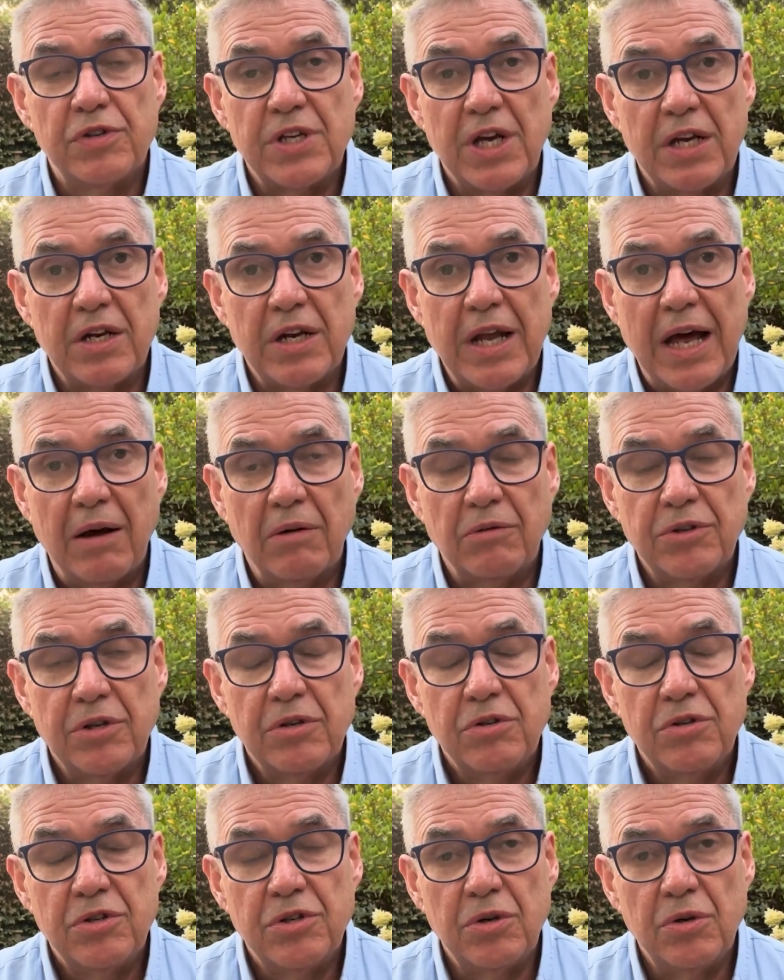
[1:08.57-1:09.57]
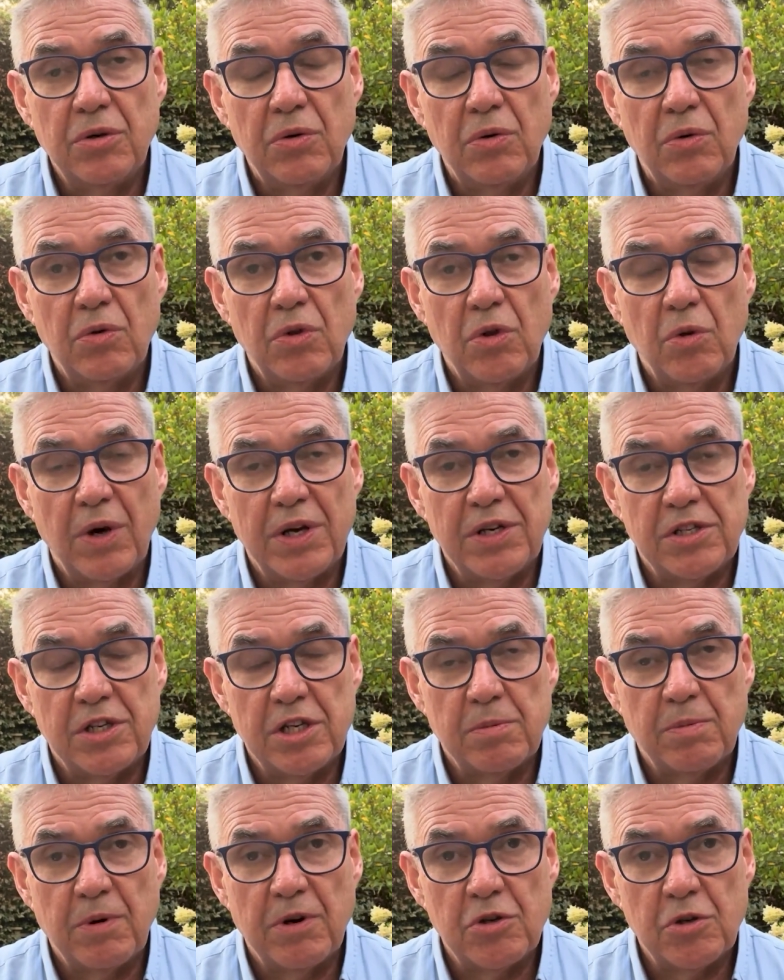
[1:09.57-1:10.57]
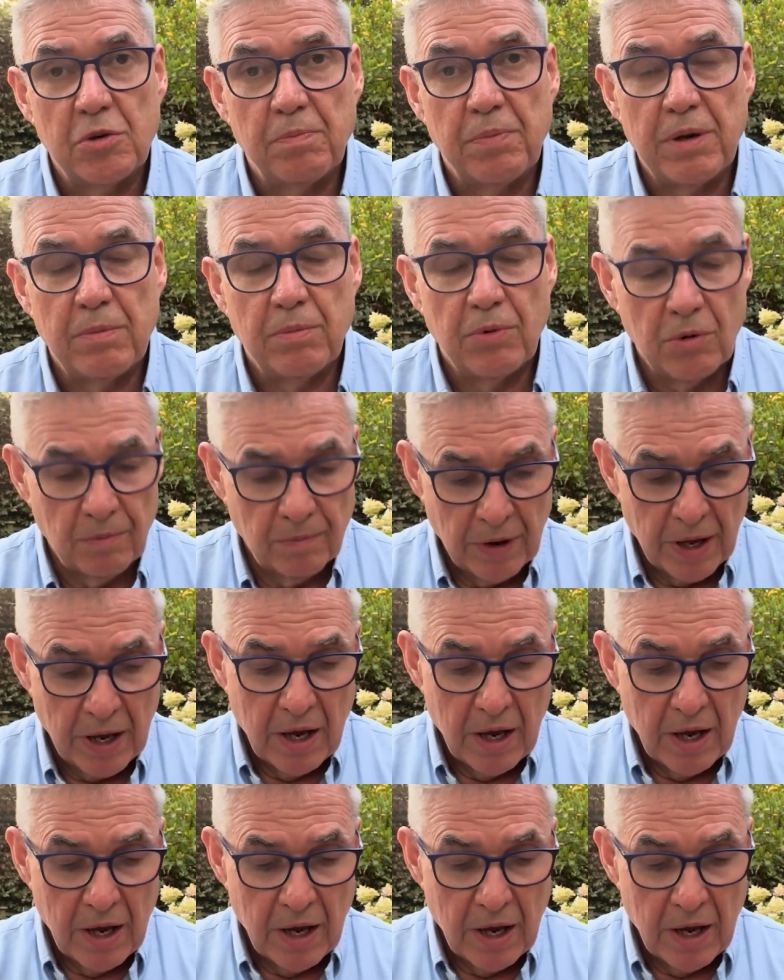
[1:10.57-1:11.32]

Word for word: of send out to the waste disposal people.